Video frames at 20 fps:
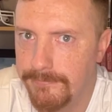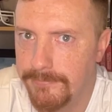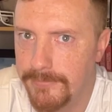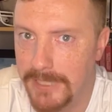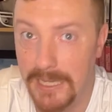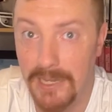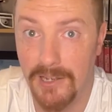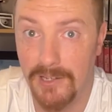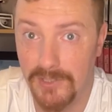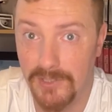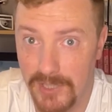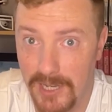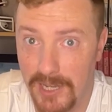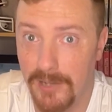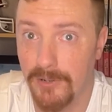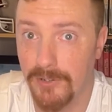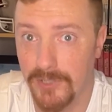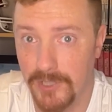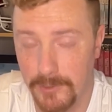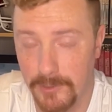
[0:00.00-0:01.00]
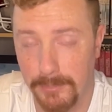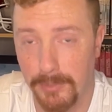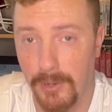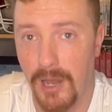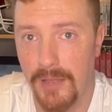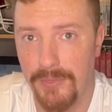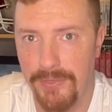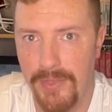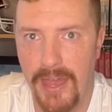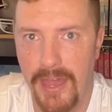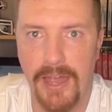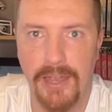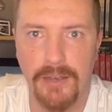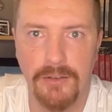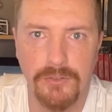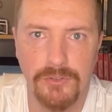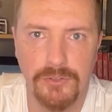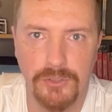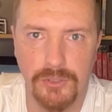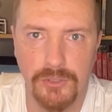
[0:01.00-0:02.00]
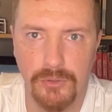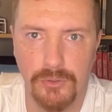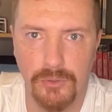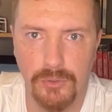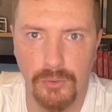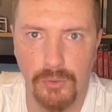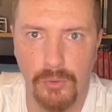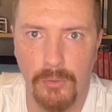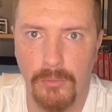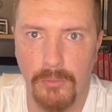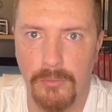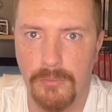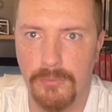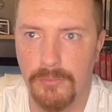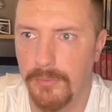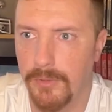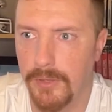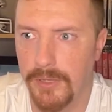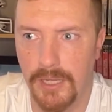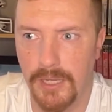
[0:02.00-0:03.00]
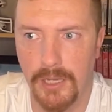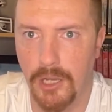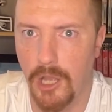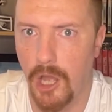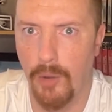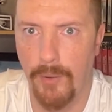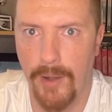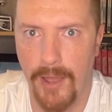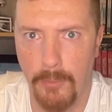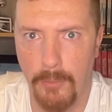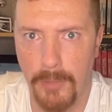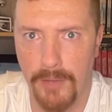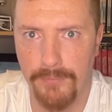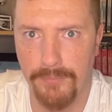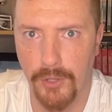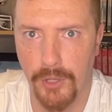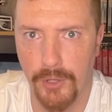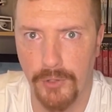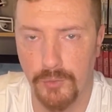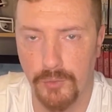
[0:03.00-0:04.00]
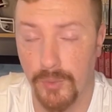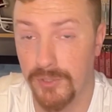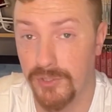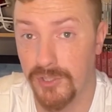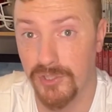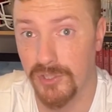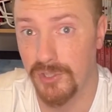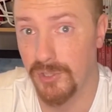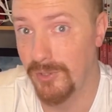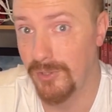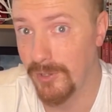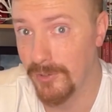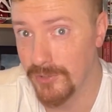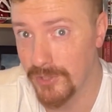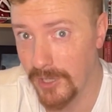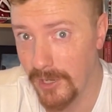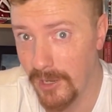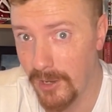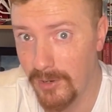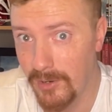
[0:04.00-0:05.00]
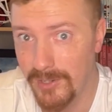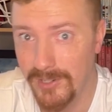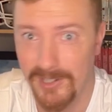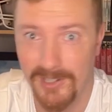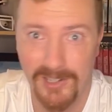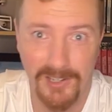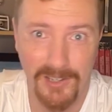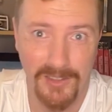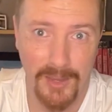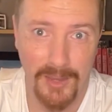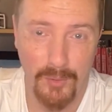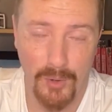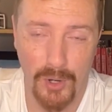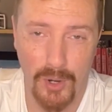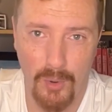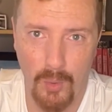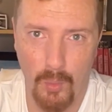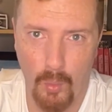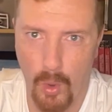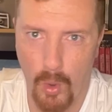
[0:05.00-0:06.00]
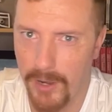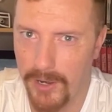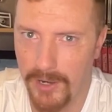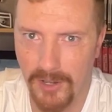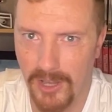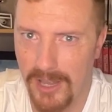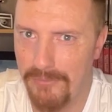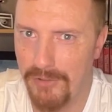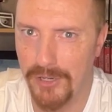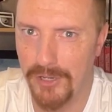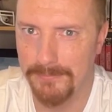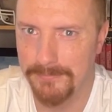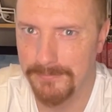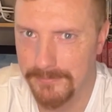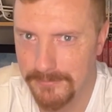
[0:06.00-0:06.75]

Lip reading: Deion Sanders has brought that to the Colorado Buffaloes, when just 2 years ago they were going 1-11,